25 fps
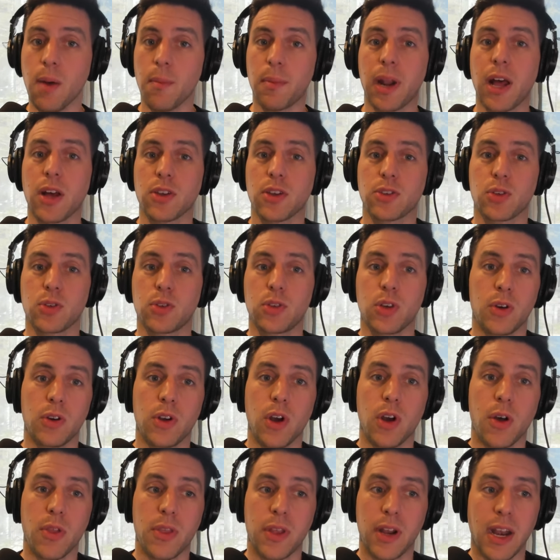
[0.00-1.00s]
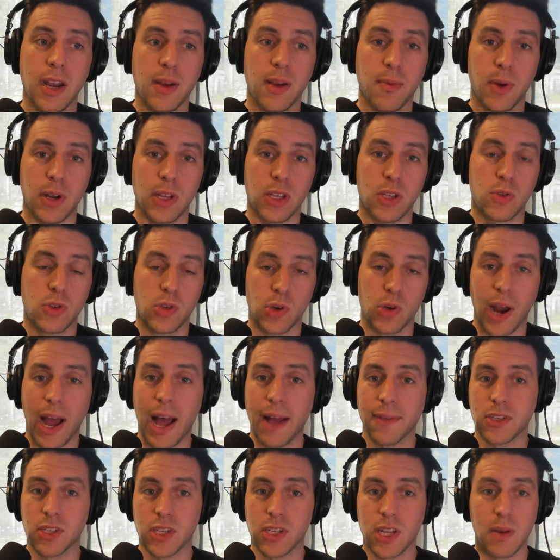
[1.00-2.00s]
But I also don't know that anybody you
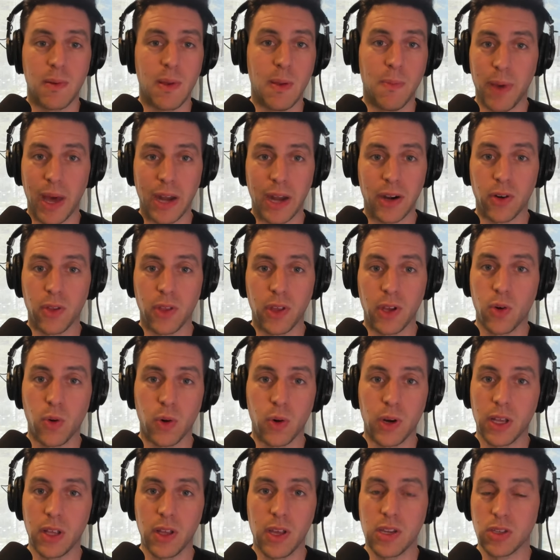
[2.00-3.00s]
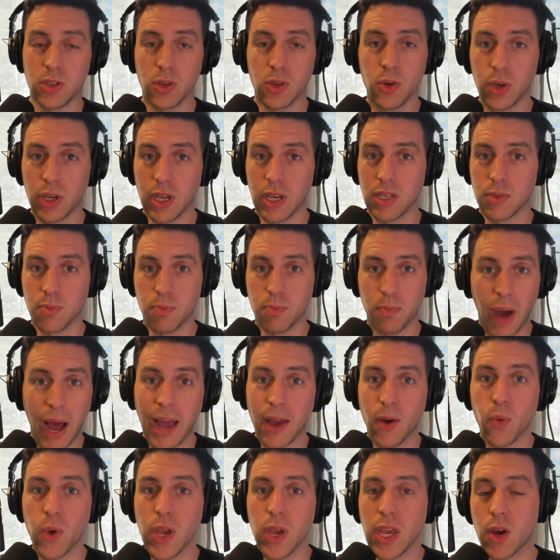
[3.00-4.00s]
draft is going to be better than Cornelius Lucas
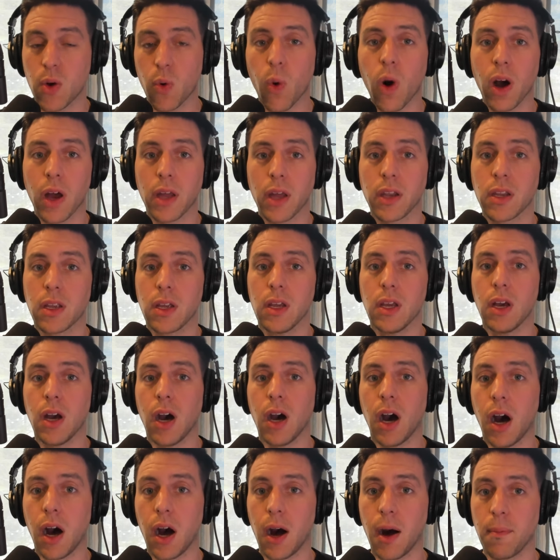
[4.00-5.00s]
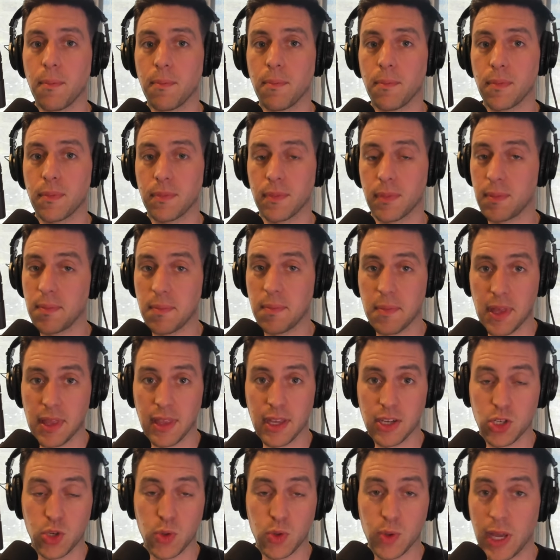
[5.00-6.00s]
by week one,
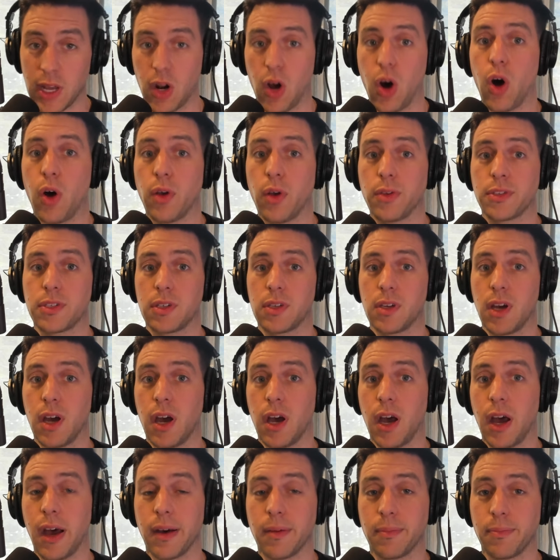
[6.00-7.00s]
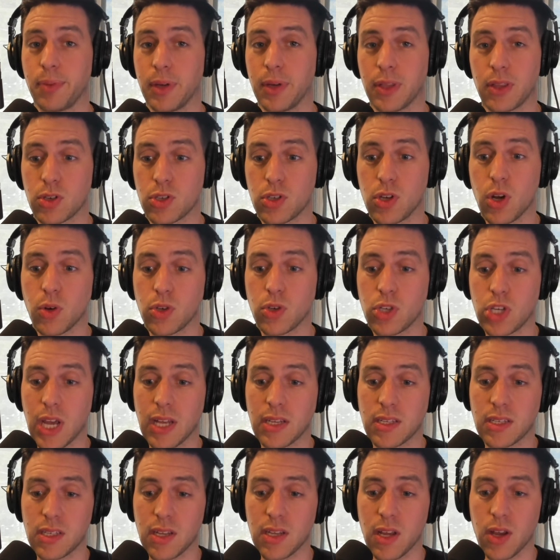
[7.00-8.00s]
unless you get alt. But there's no
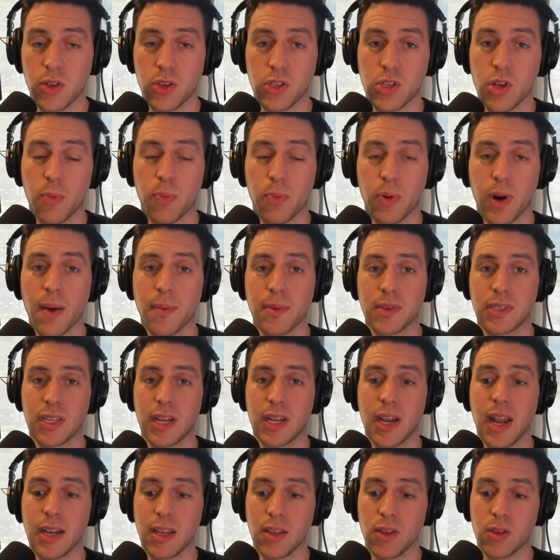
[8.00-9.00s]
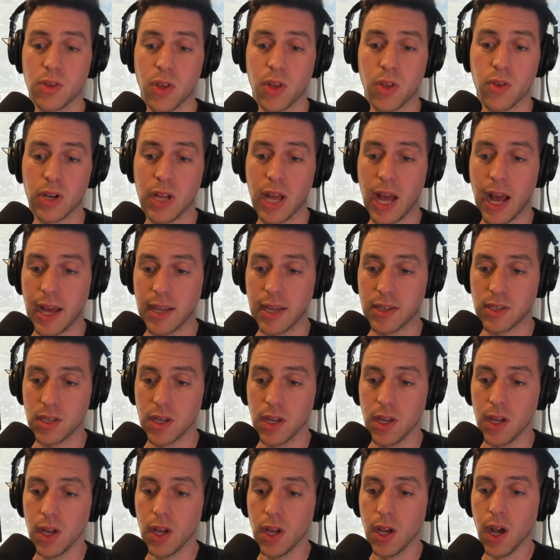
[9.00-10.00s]
chance, there's no promise that any of those other guys
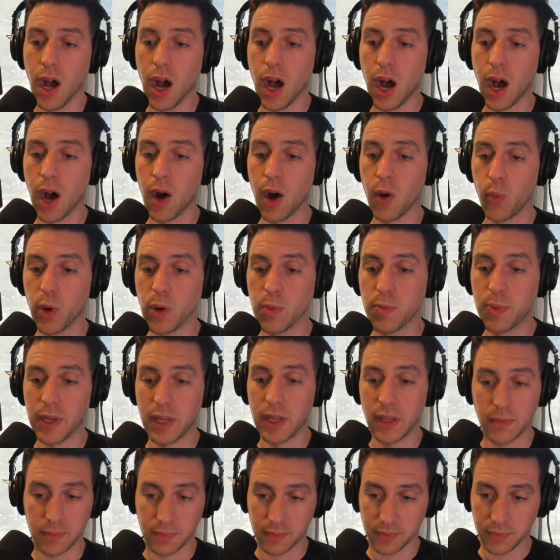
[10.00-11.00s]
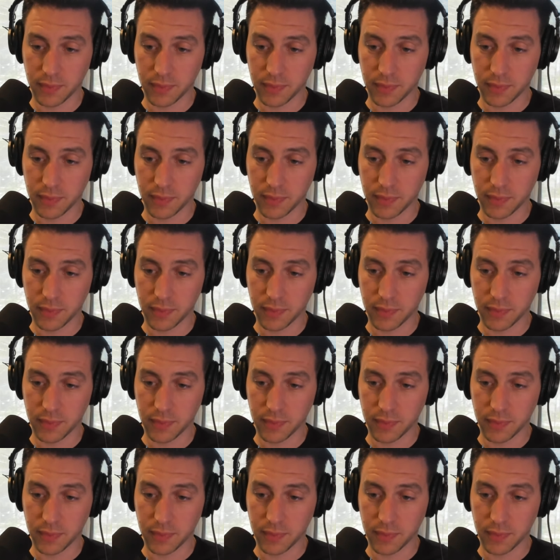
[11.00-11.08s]
would be.